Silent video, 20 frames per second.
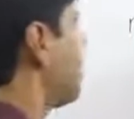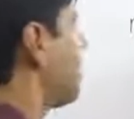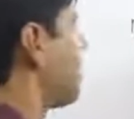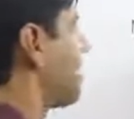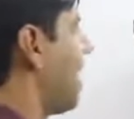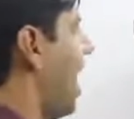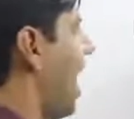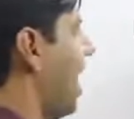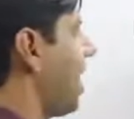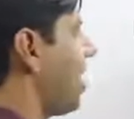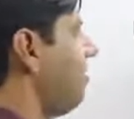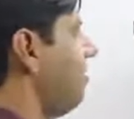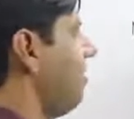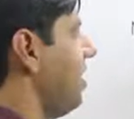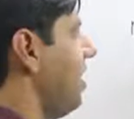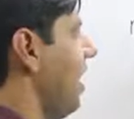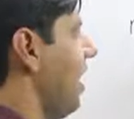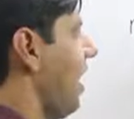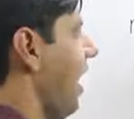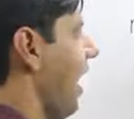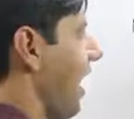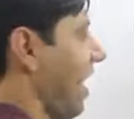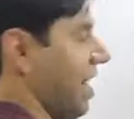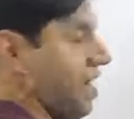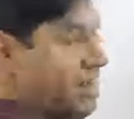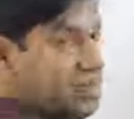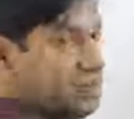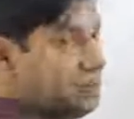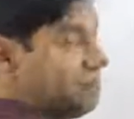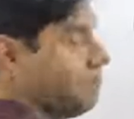start with an
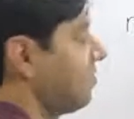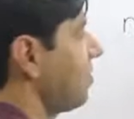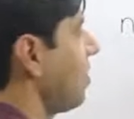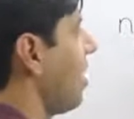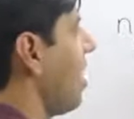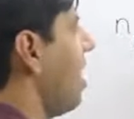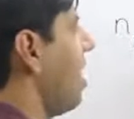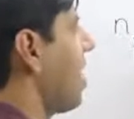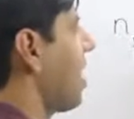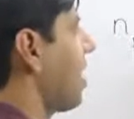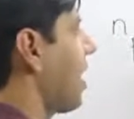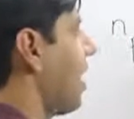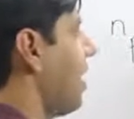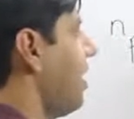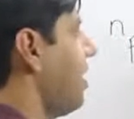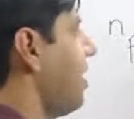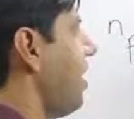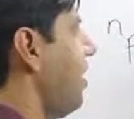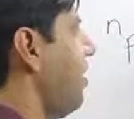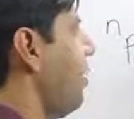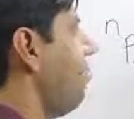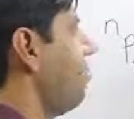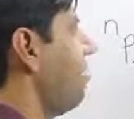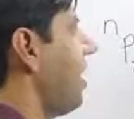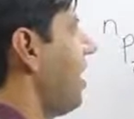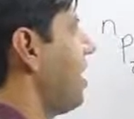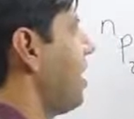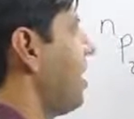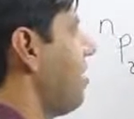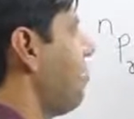N, continue
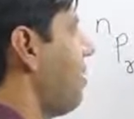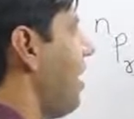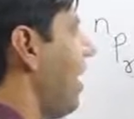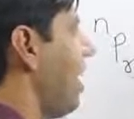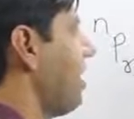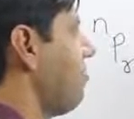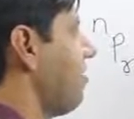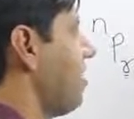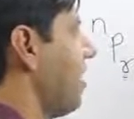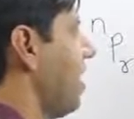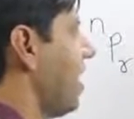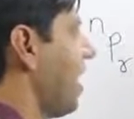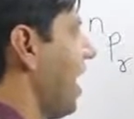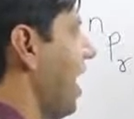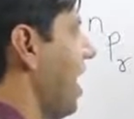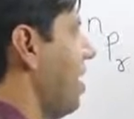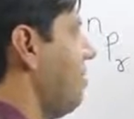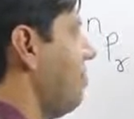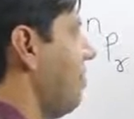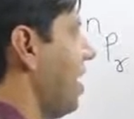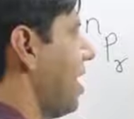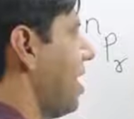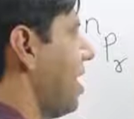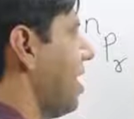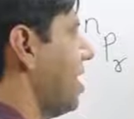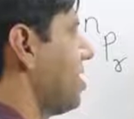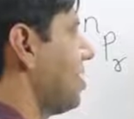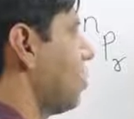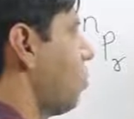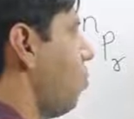multiplying with that N
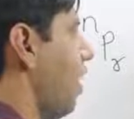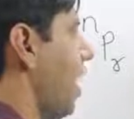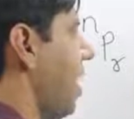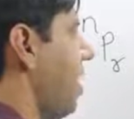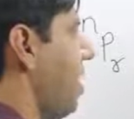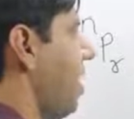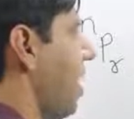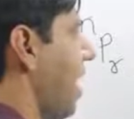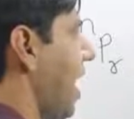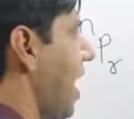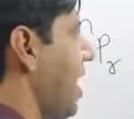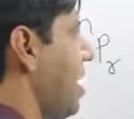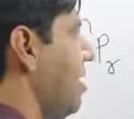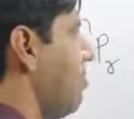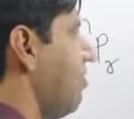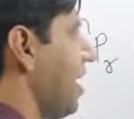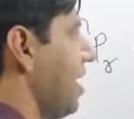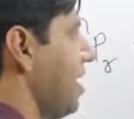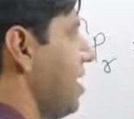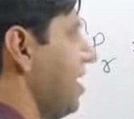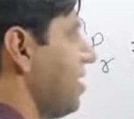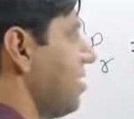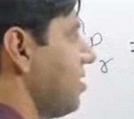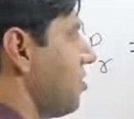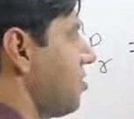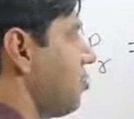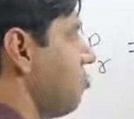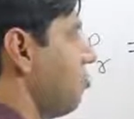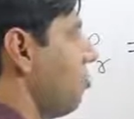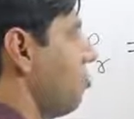minus 1, N
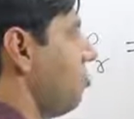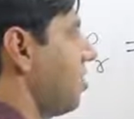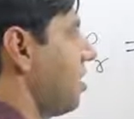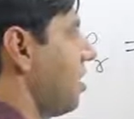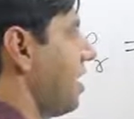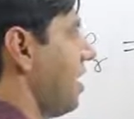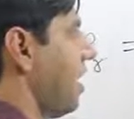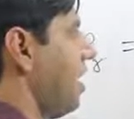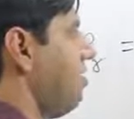minus 2,